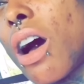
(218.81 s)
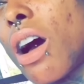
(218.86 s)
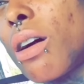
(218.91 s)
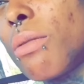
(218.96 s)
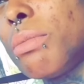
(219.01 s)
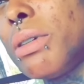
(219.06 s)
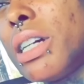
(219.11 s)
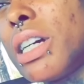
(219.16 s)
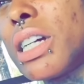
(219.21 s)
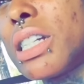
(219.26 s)

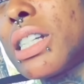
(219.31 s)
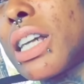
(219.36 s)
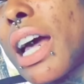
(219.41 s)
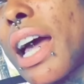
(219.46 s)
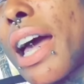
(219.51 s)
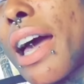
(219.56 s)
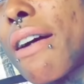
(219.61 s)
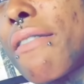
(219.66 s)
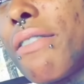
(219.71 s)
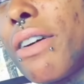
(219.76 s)
all because I
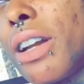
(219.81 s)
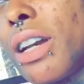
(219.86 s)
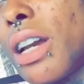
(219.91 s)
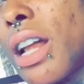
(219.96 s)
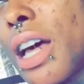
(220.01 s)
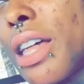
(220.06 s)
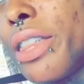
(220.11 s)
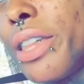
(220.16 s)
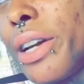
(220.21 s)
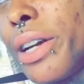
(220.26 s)
have
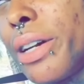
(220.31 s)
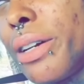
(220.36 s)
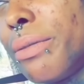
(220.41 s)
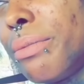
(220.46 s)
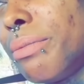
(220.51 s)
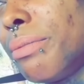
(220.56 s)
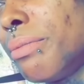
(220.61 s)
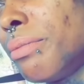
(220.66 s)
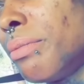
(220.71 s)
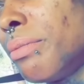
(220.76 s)
another